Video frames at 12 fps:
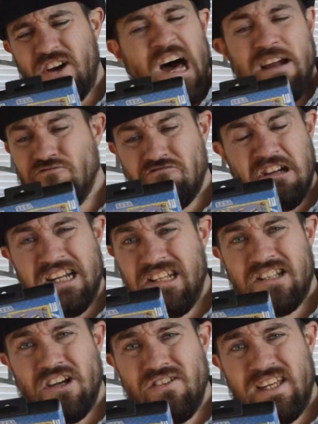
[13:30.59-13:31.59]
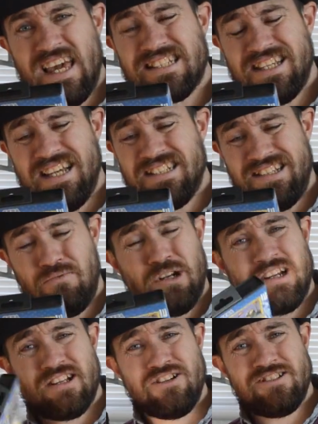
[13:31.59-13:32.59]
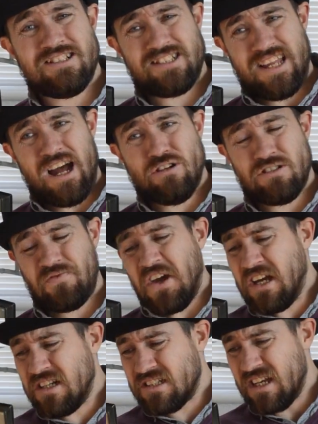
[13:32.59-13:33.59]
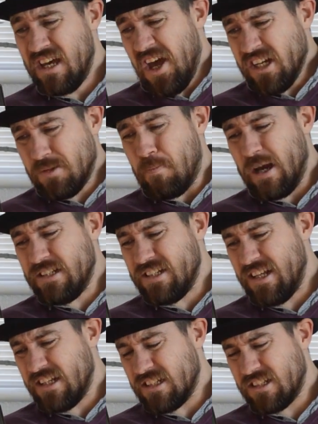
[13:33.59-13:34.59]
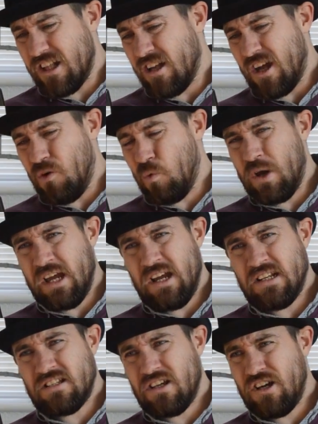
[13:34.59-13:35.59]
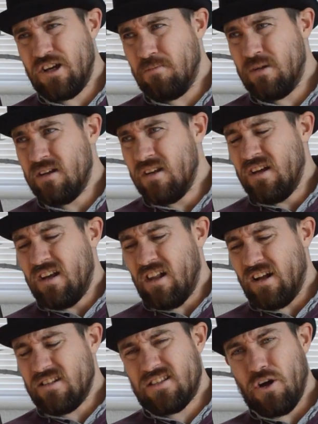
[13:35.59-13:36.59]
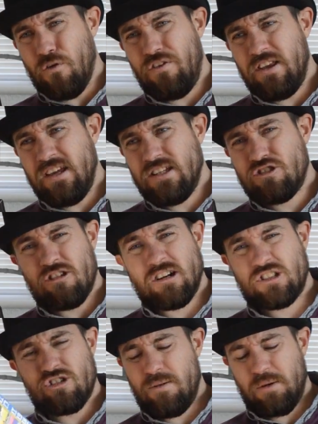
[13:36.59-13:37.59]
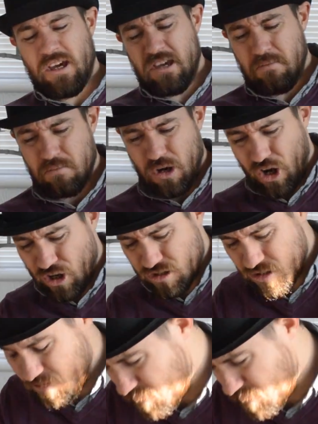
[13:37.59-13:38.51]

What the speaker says: I really don't get it. Is it one of those nostalgia things? It's basically just like that weird, like dolphin-y drug trip game. Odd.